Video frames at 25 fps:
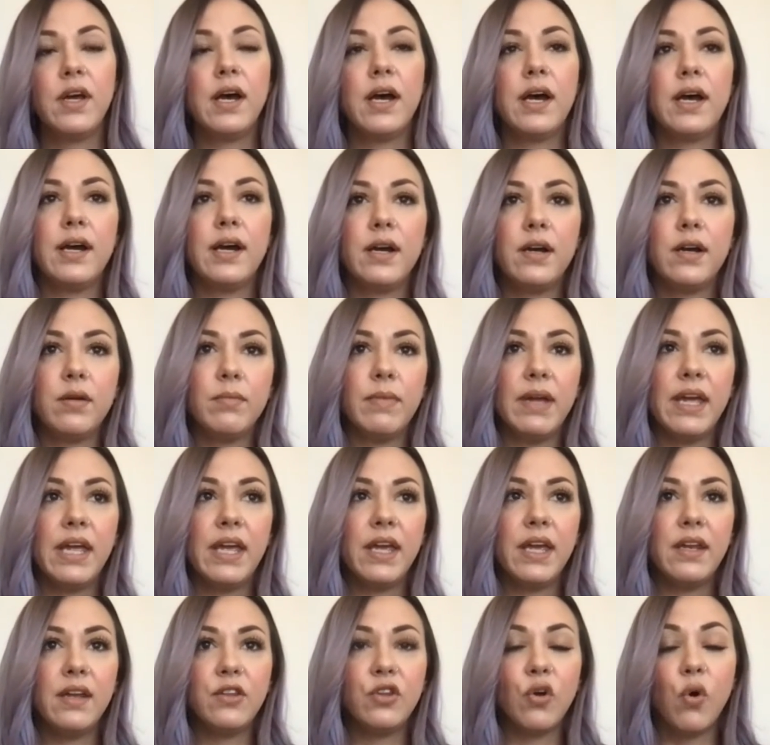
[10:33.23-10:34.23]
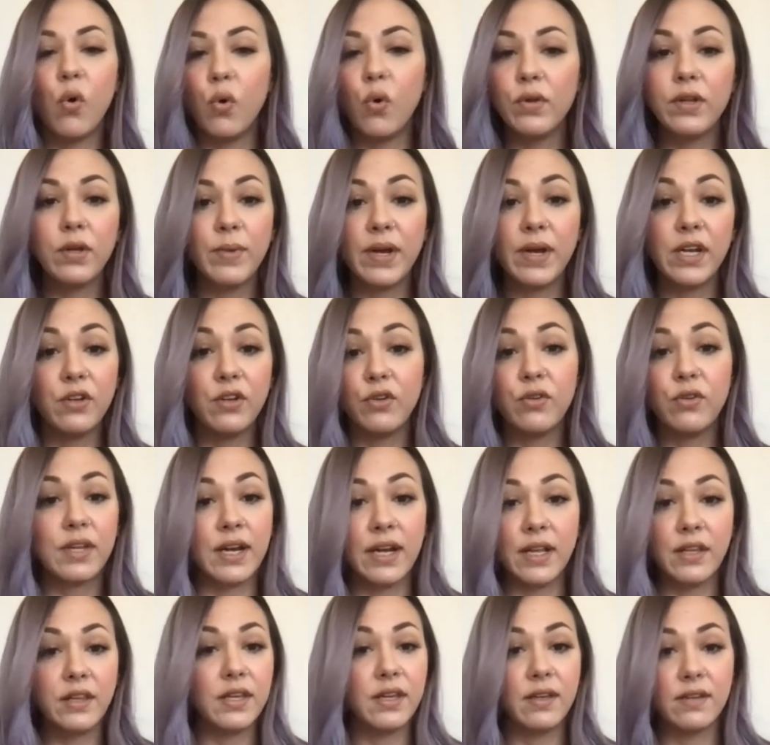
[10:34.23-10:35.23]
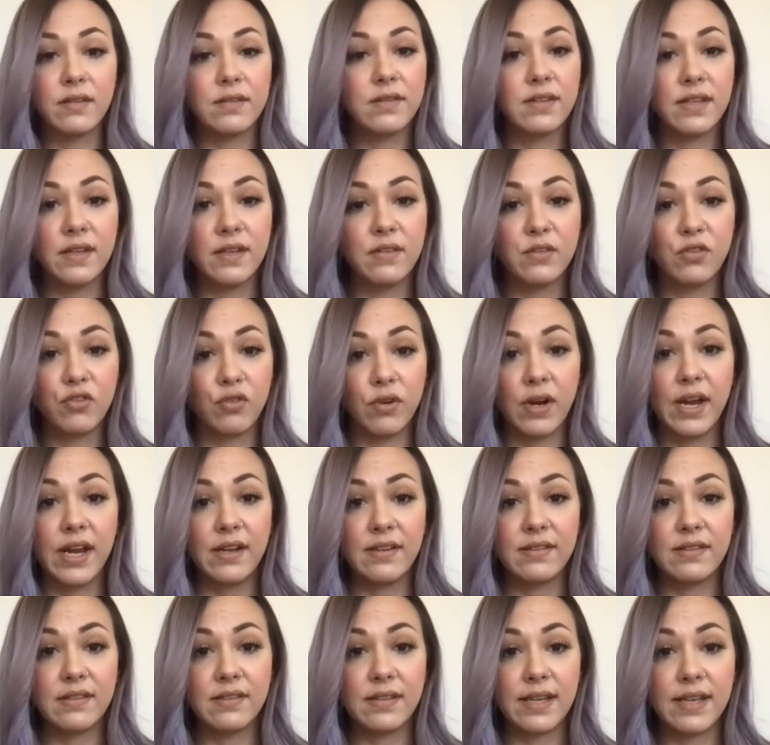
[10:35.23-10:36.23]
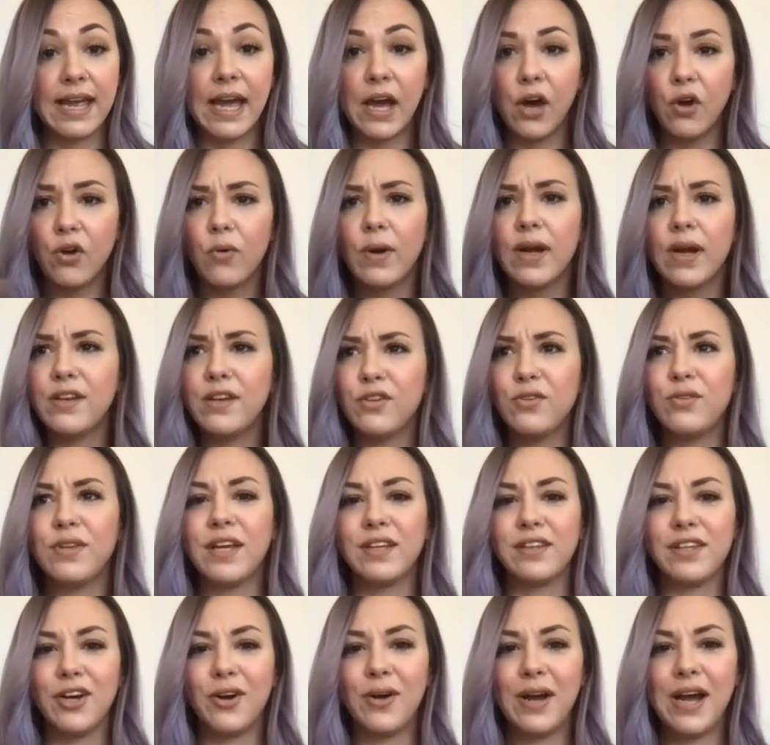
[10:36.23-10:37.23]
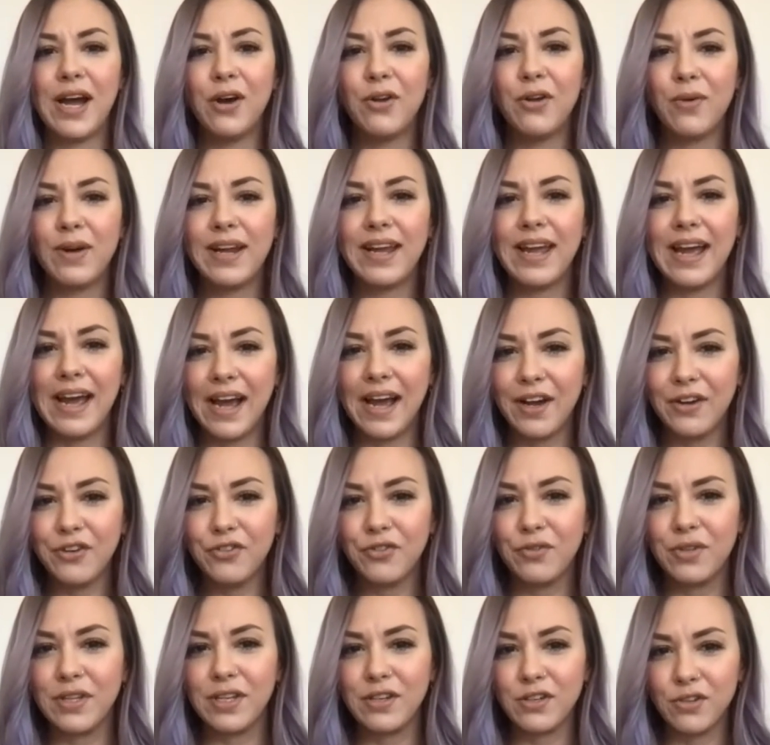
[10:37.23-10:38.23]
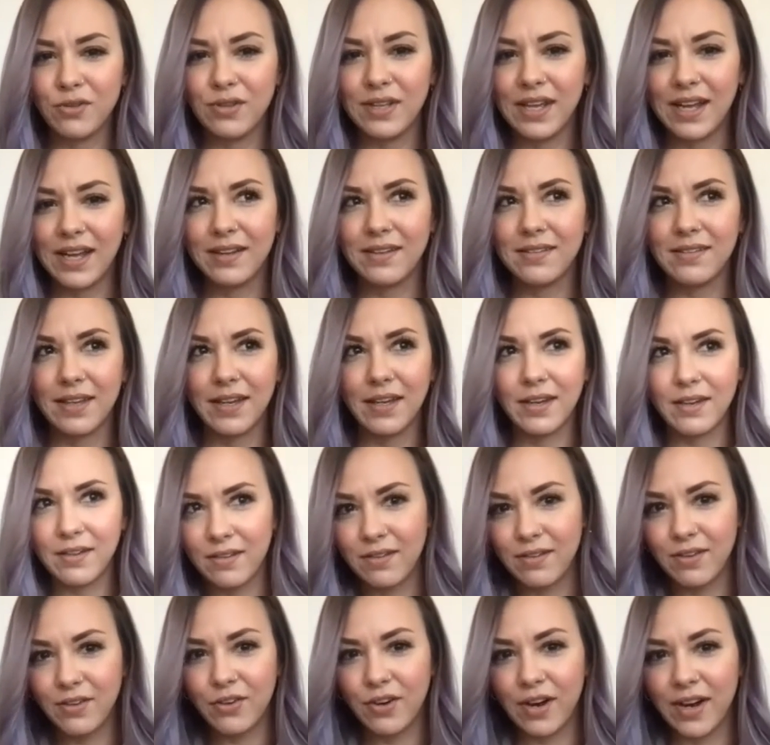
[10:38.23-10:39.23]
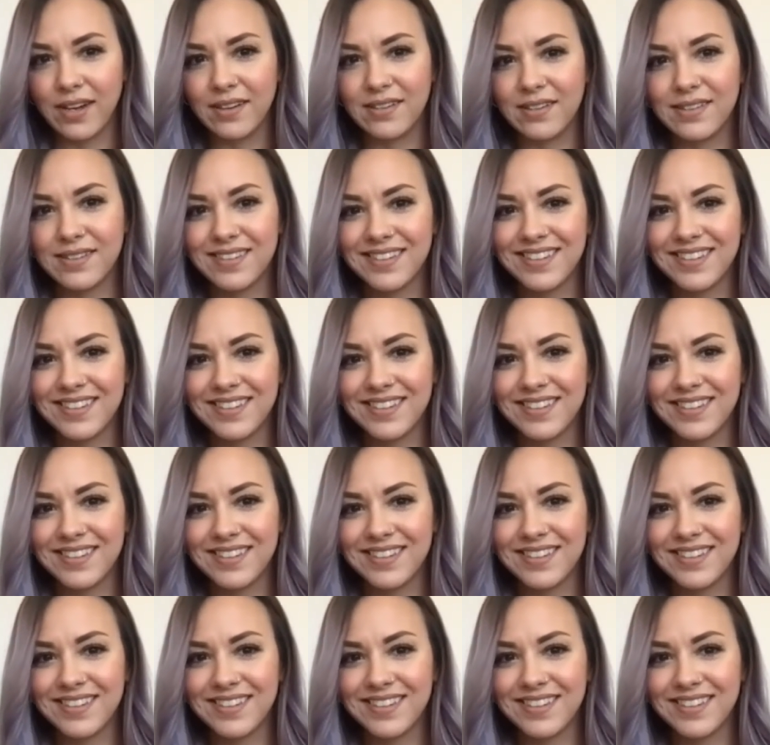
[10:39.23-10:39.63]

And the only way to do that, I think, is grace. It's like, how do I do that though? How do I actually do that? It's like grace.